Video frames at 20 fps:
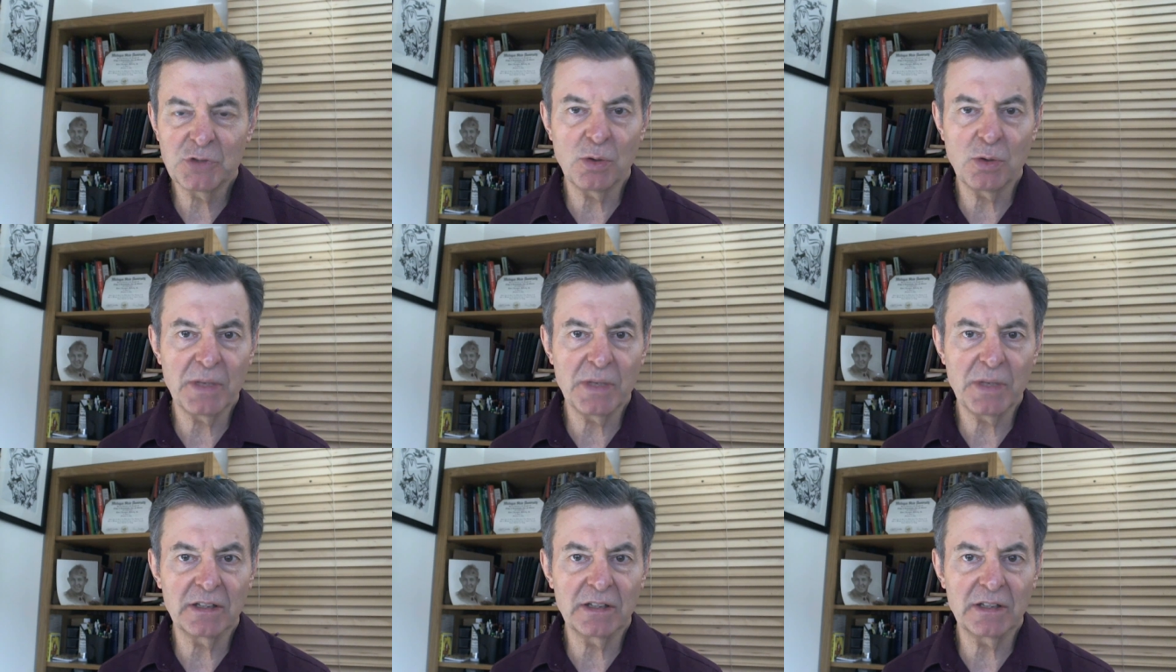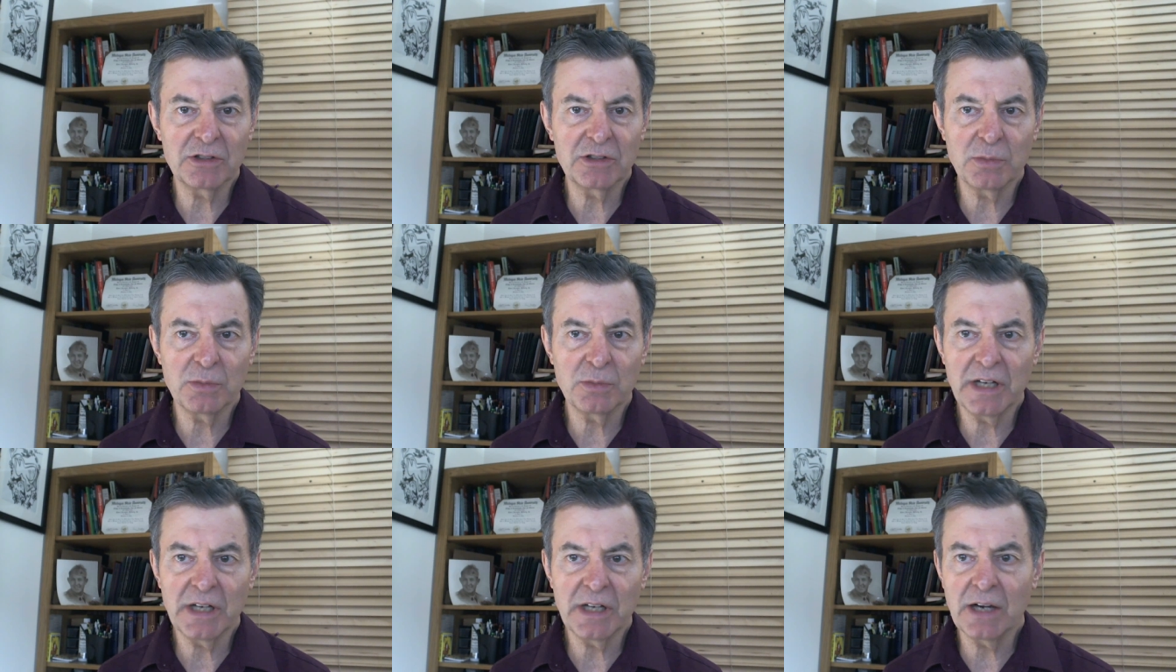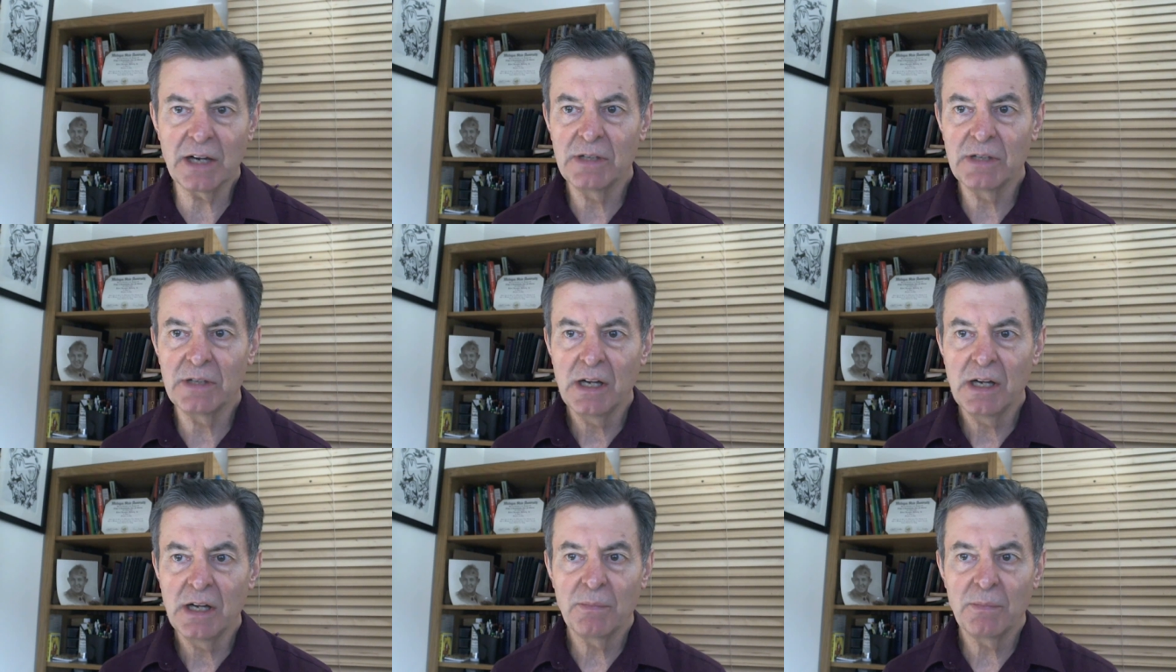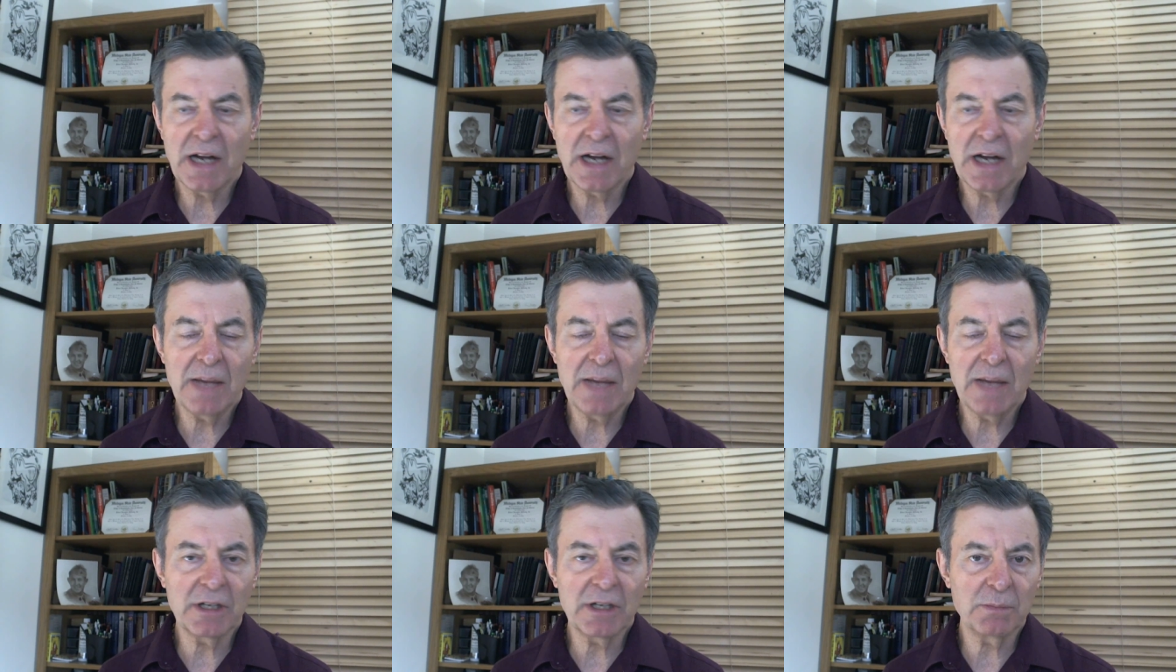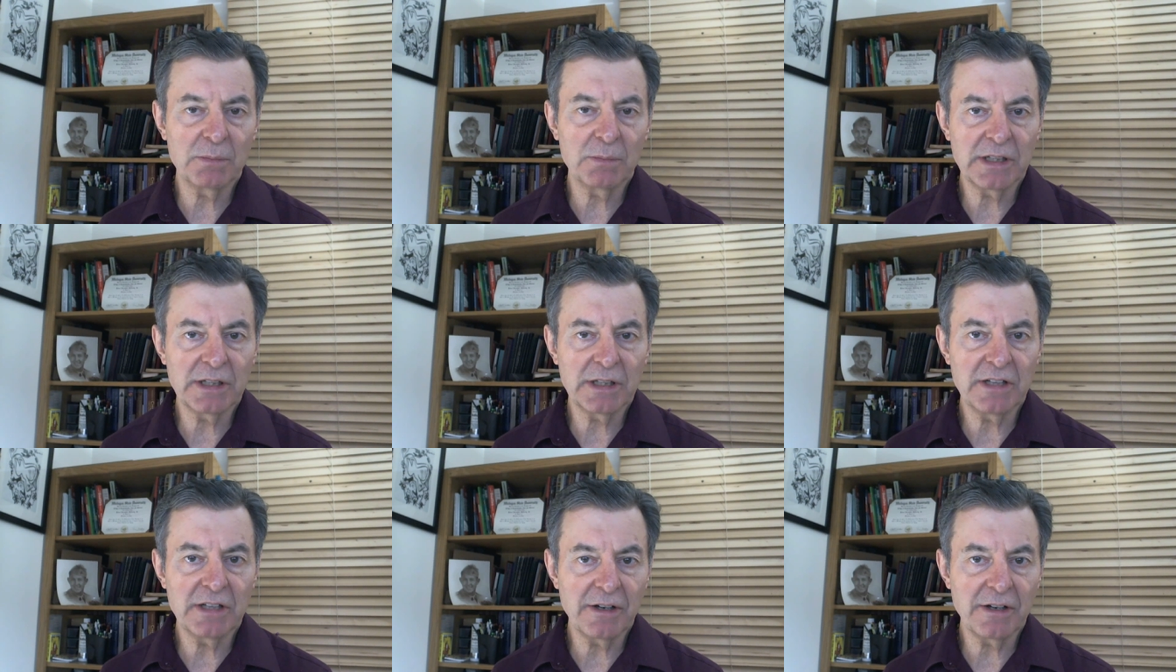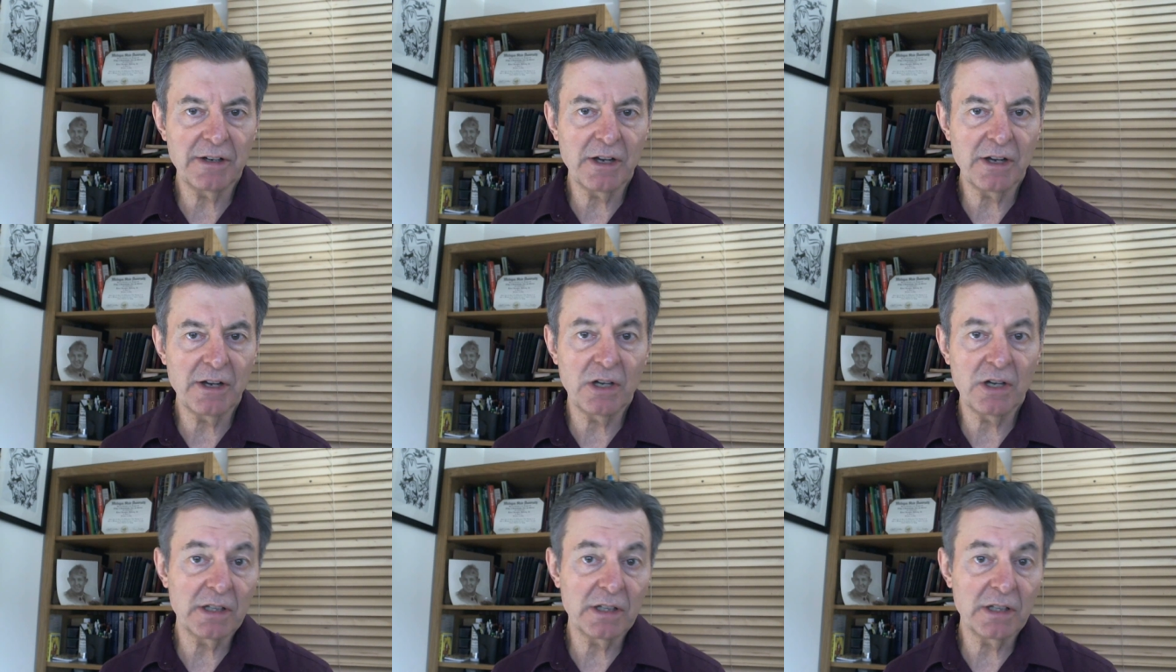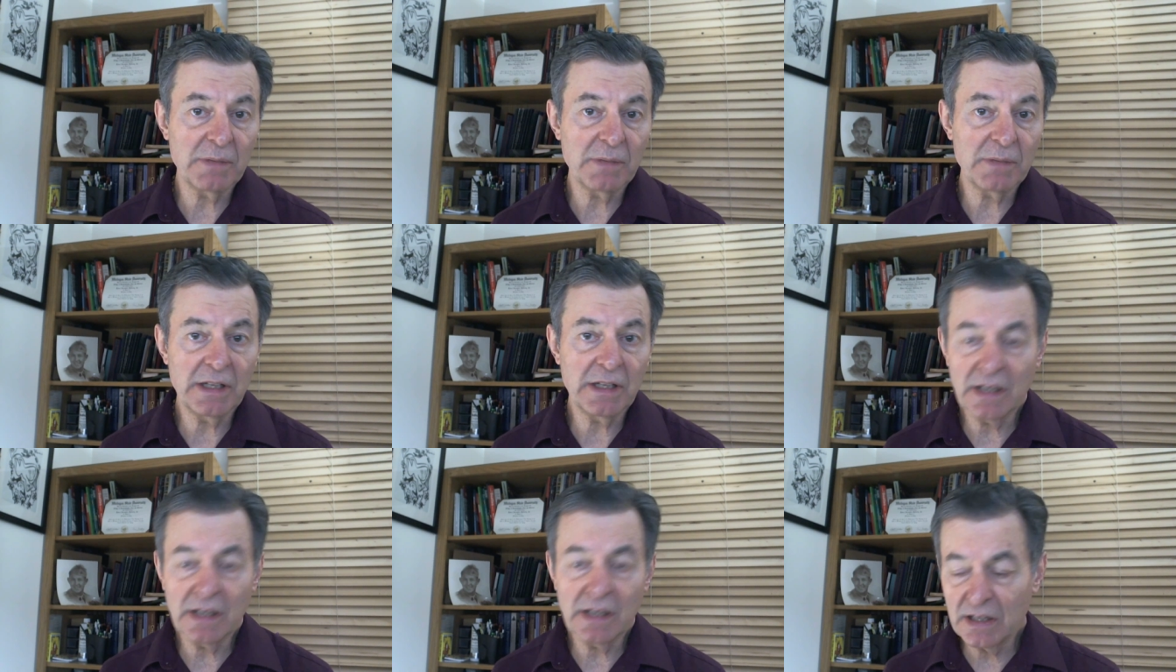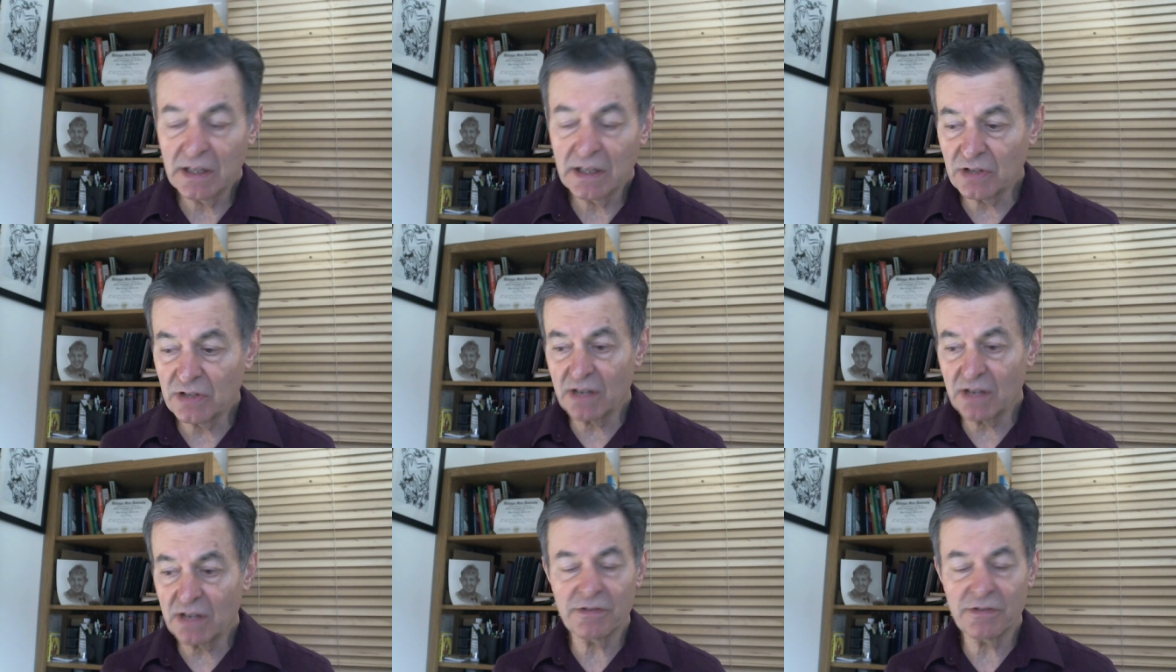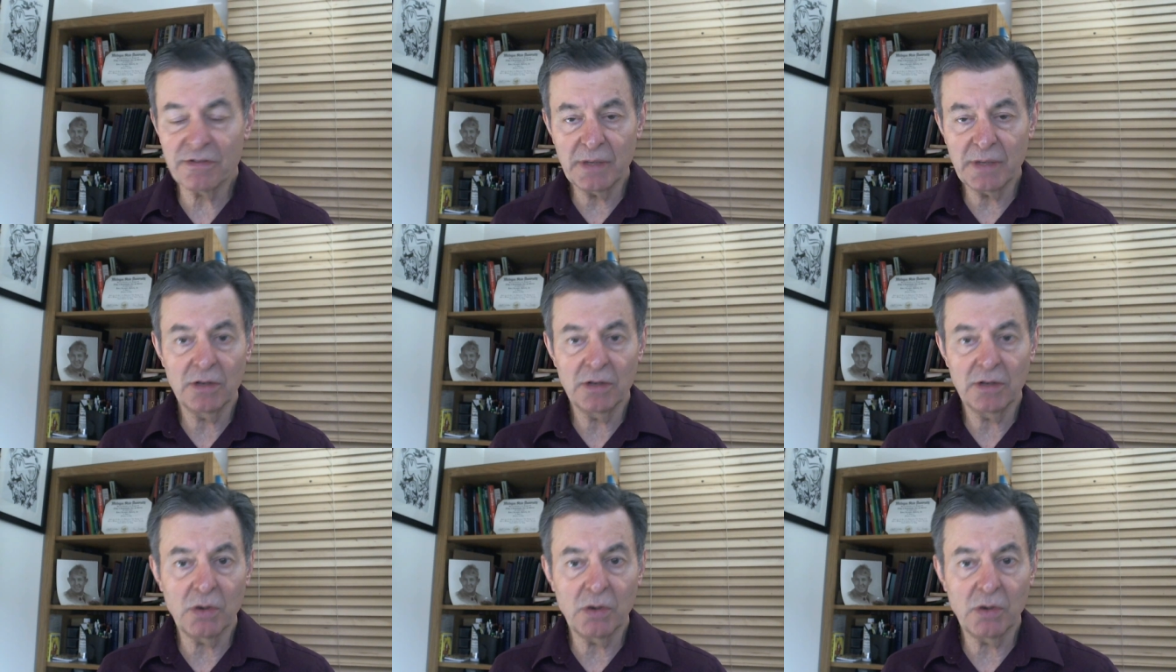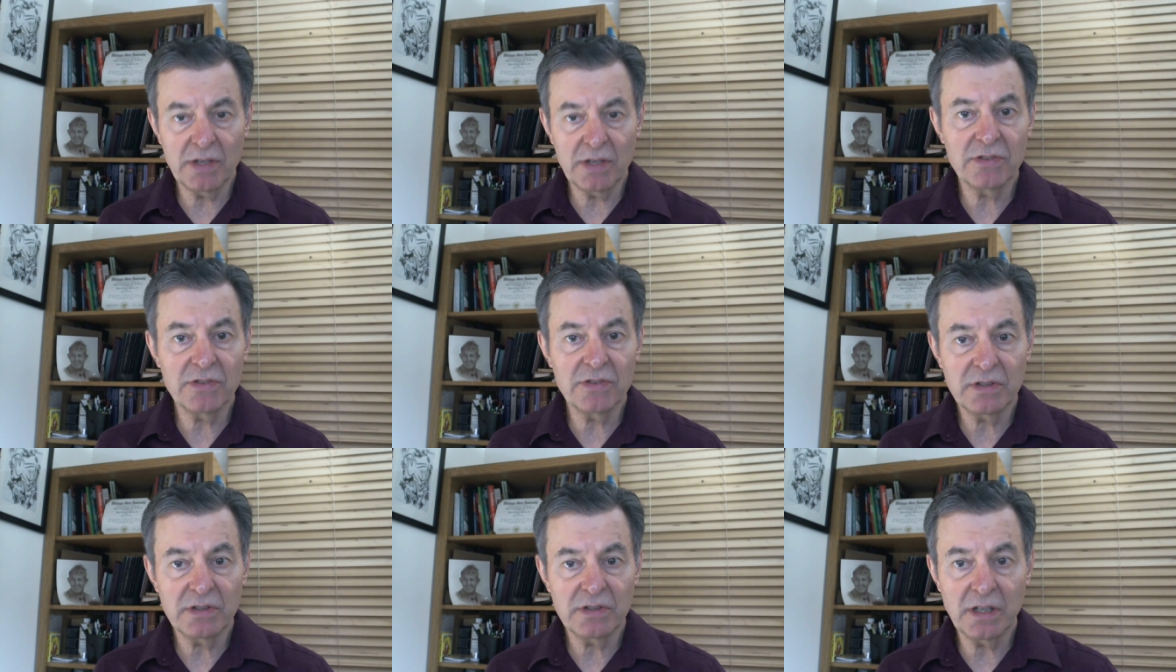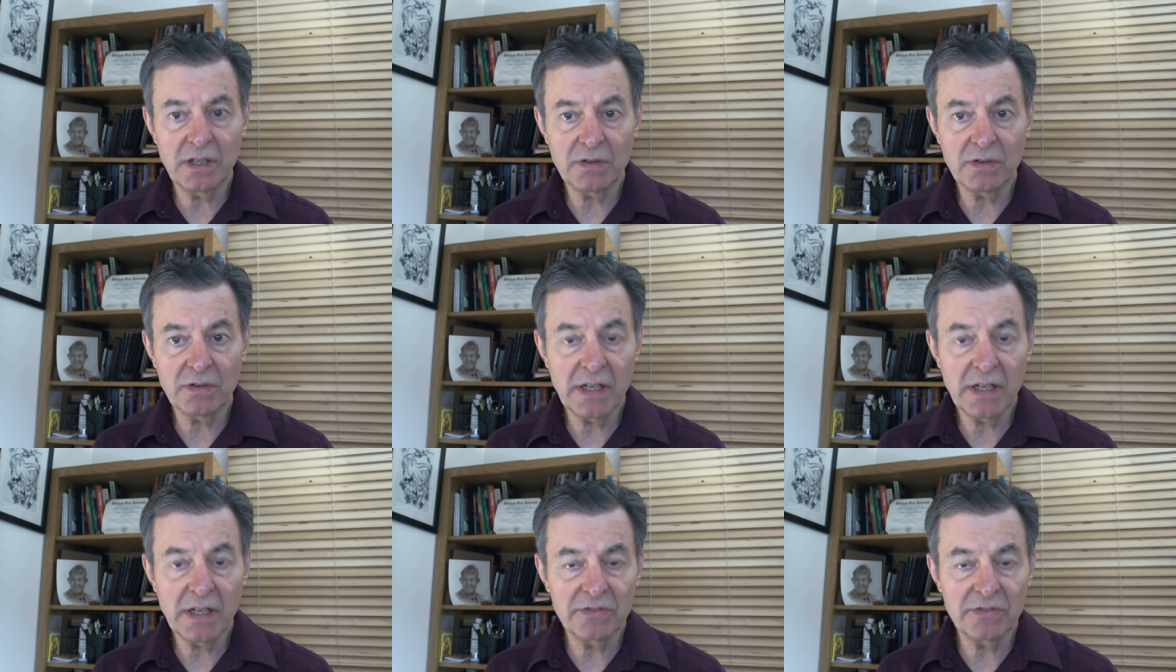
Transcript: too appealing to me now, but I am a complete dairyaholic, meaning it's hard for me to always, you know,